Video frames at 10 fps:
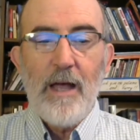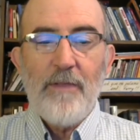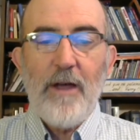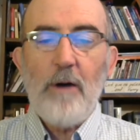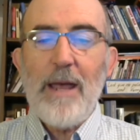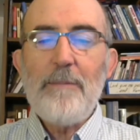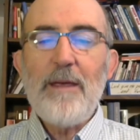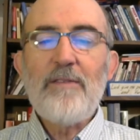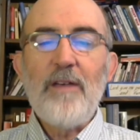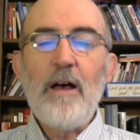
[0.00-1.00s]
There may be
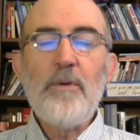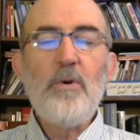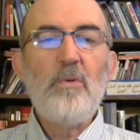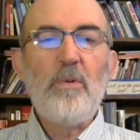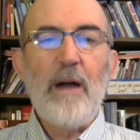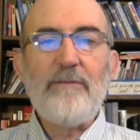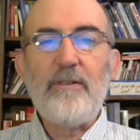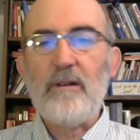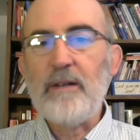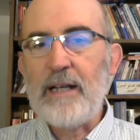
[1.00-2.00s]
some who
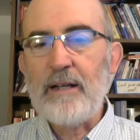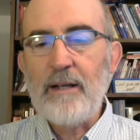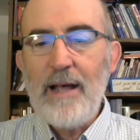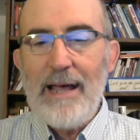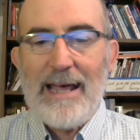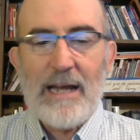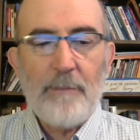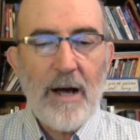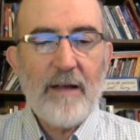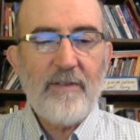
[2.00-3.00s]
revel in
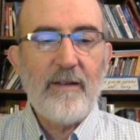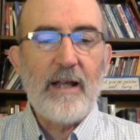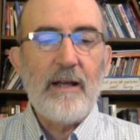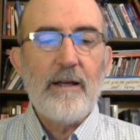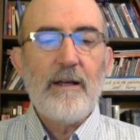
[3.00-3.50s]
animosity,